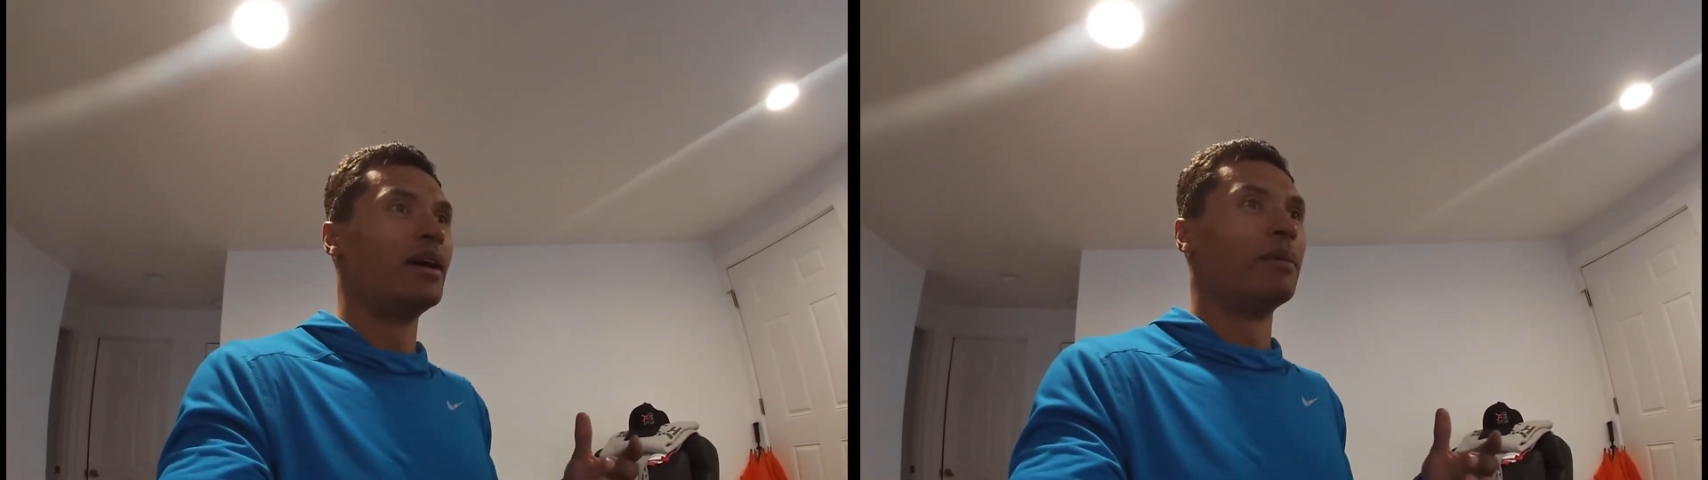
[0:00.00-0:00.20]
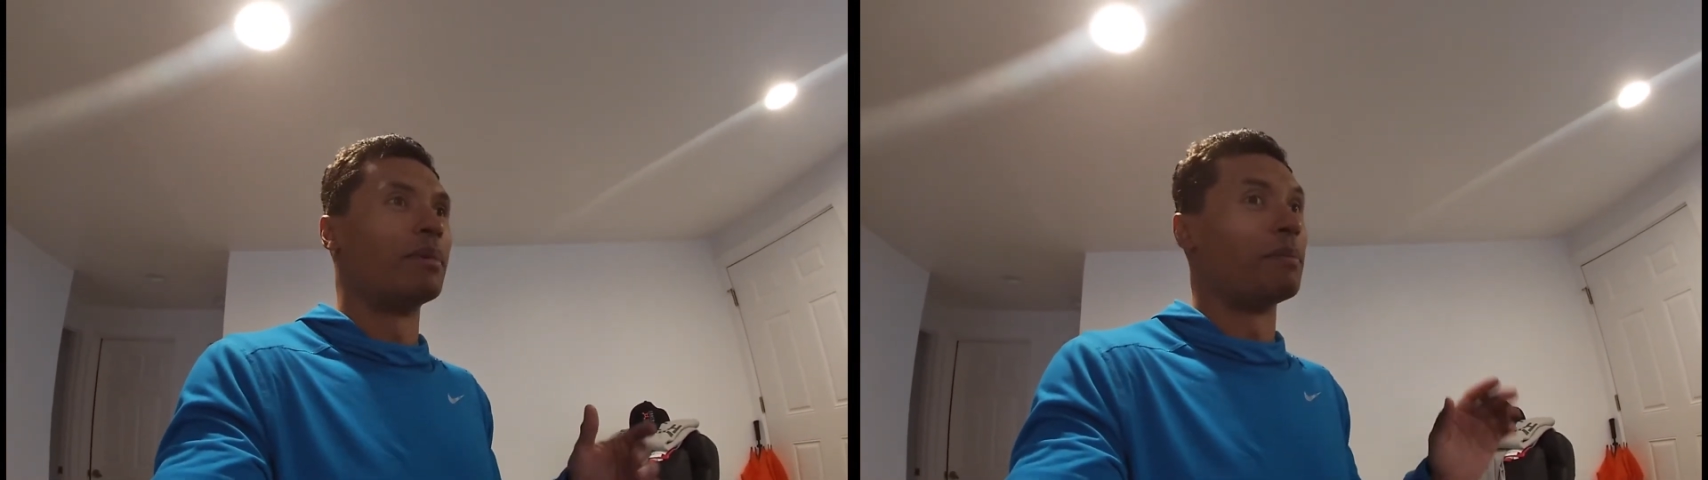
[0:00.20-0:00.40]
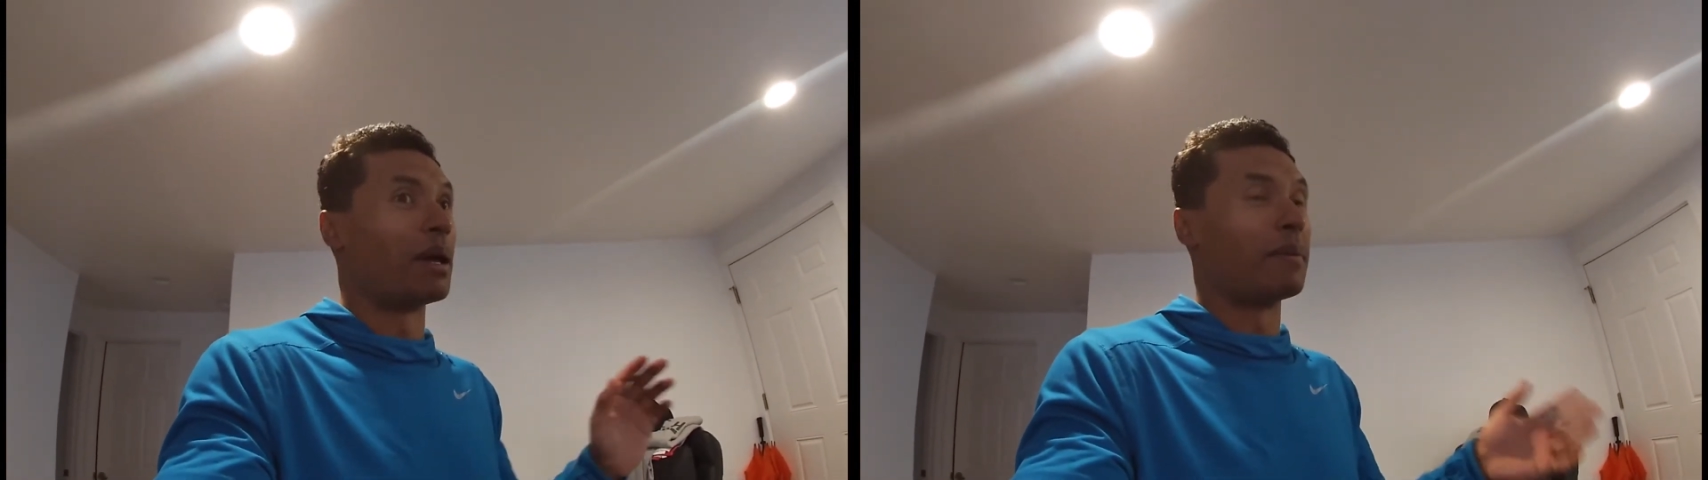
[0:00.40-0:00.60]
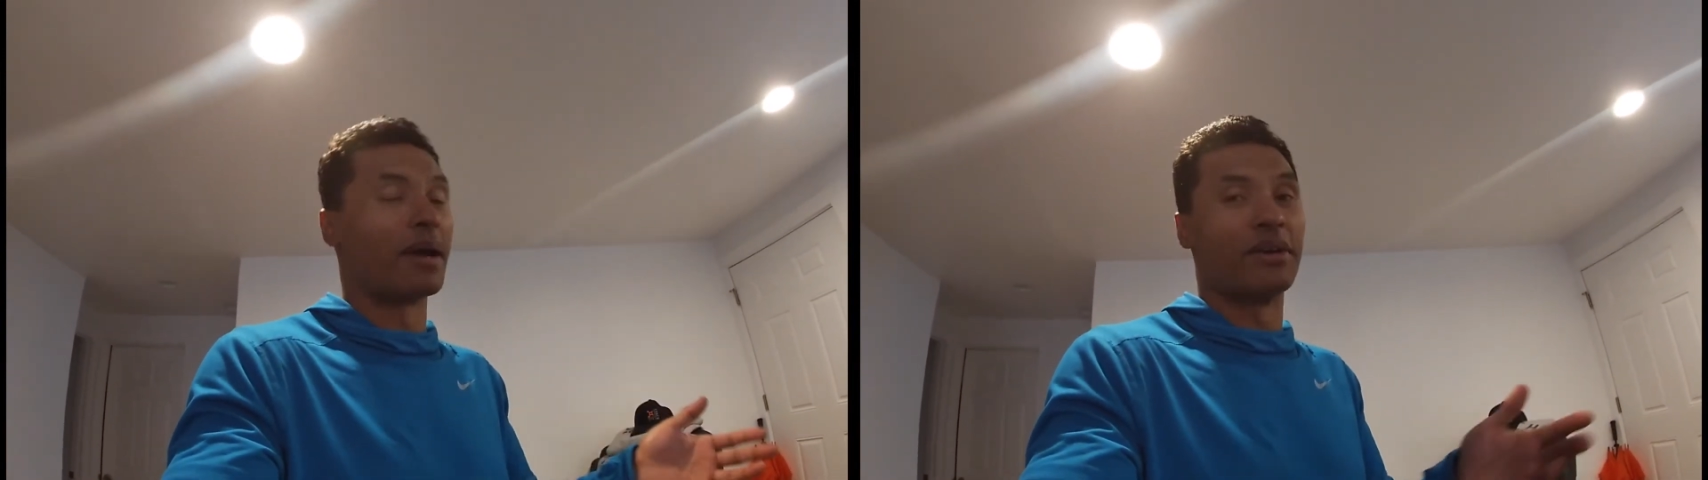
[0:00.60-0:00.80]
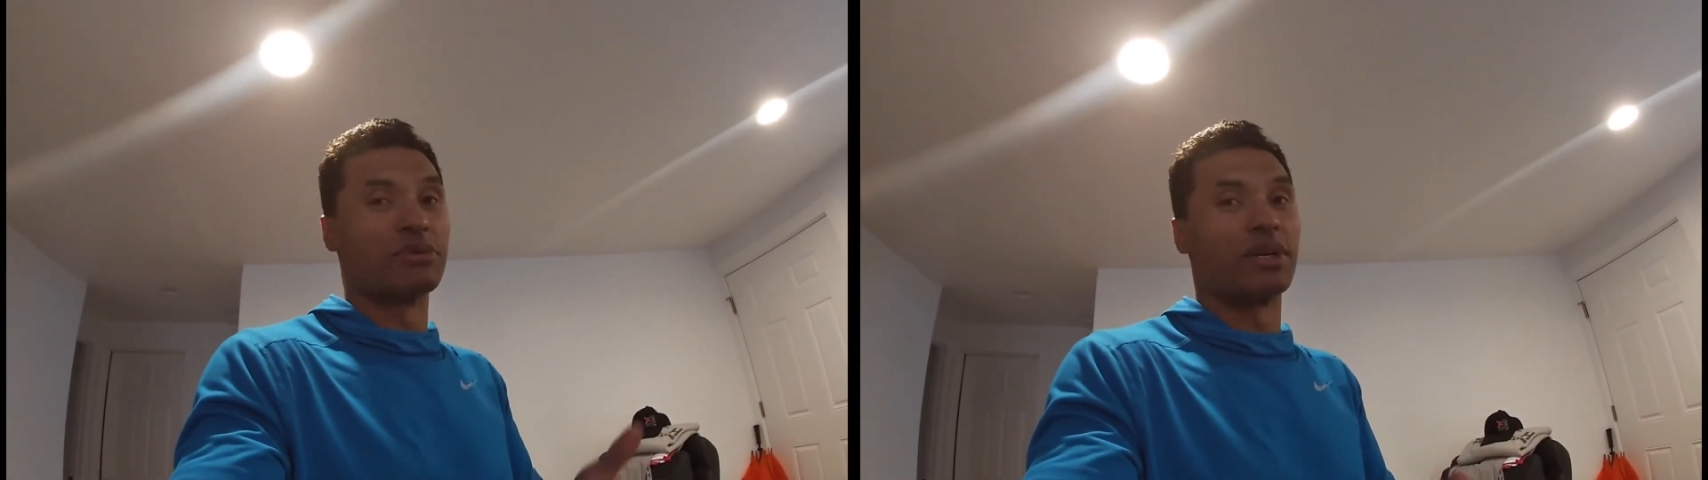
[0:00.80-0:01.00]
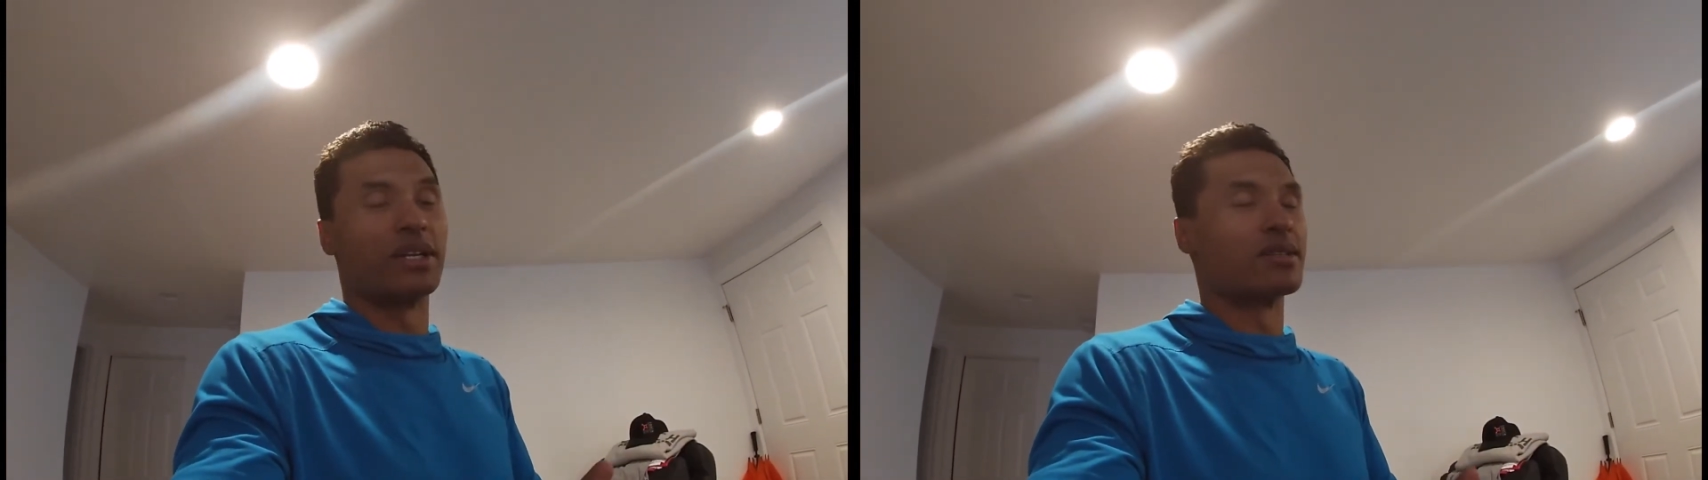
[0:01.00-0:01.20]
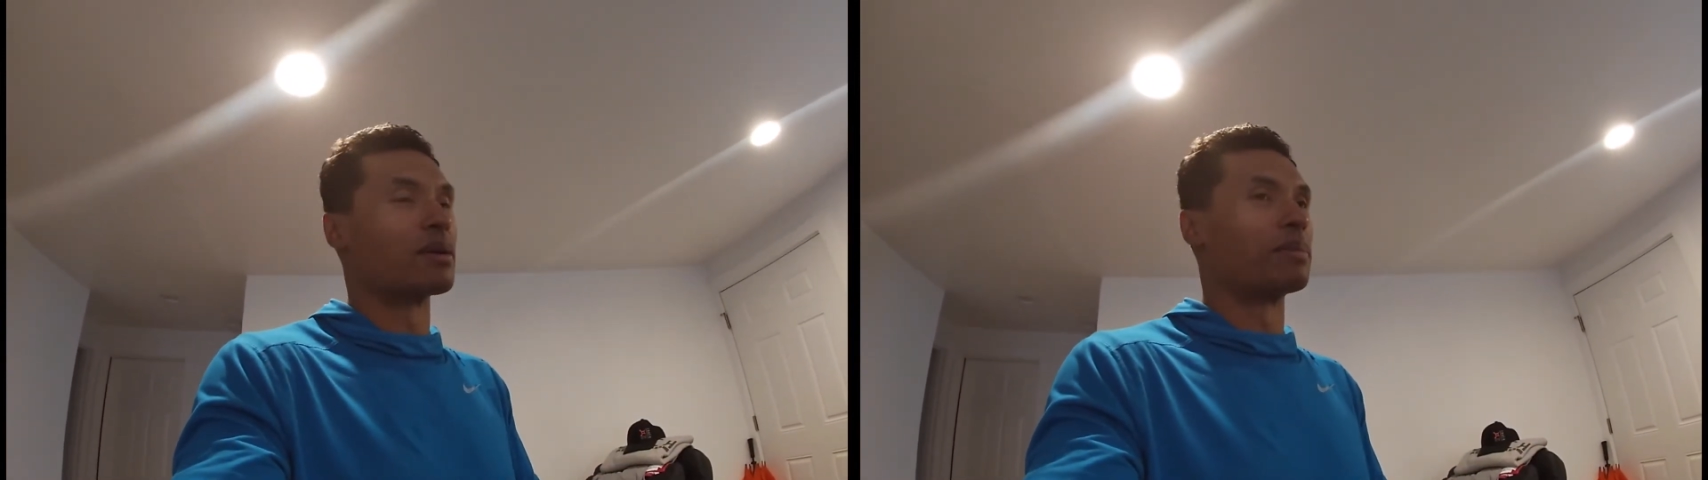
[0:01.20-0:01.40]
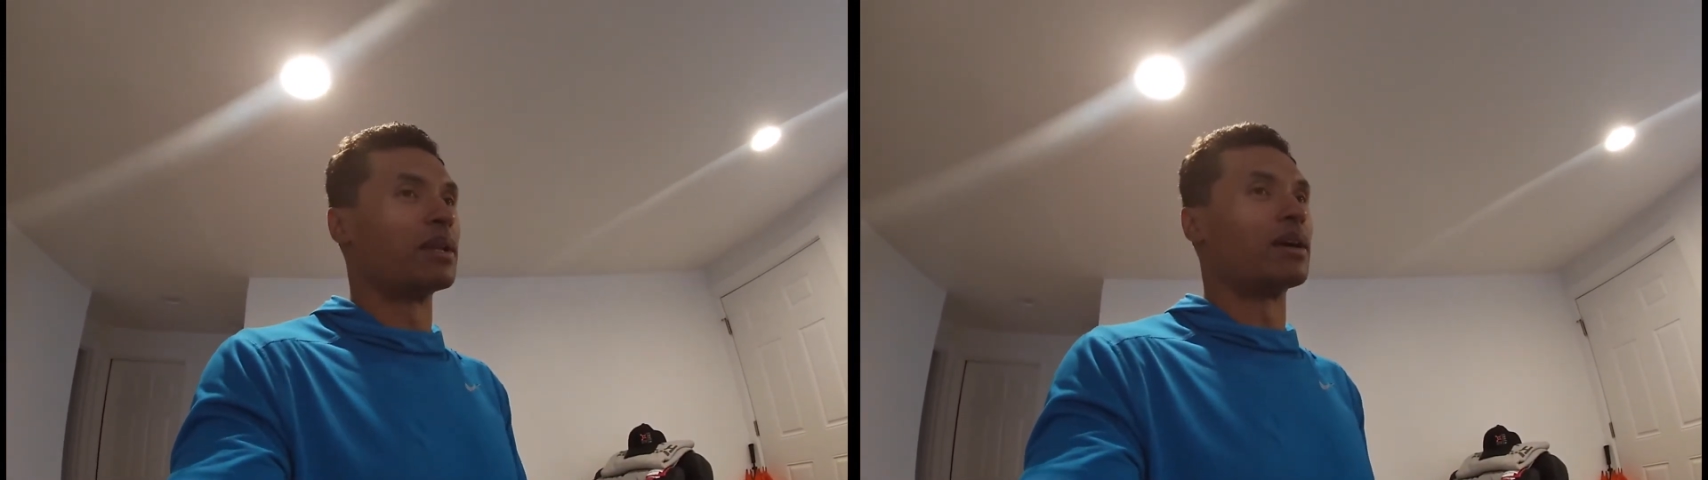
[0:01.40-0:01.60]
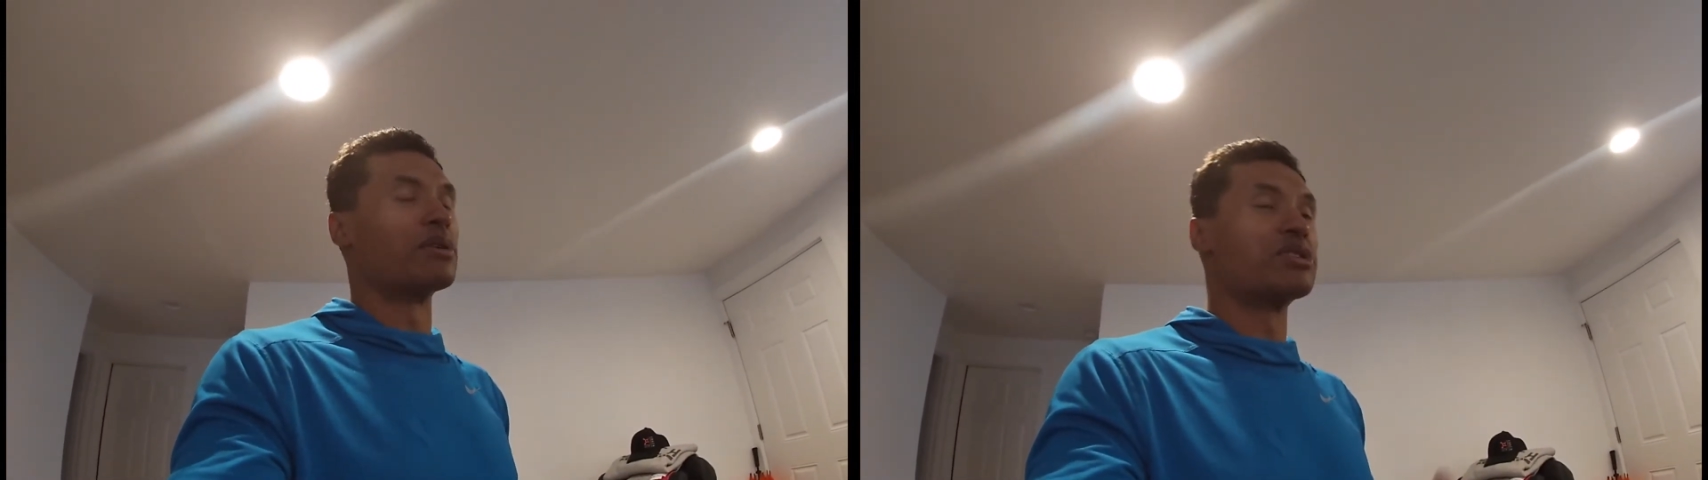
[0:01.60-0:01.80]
but maybe I was reading something else.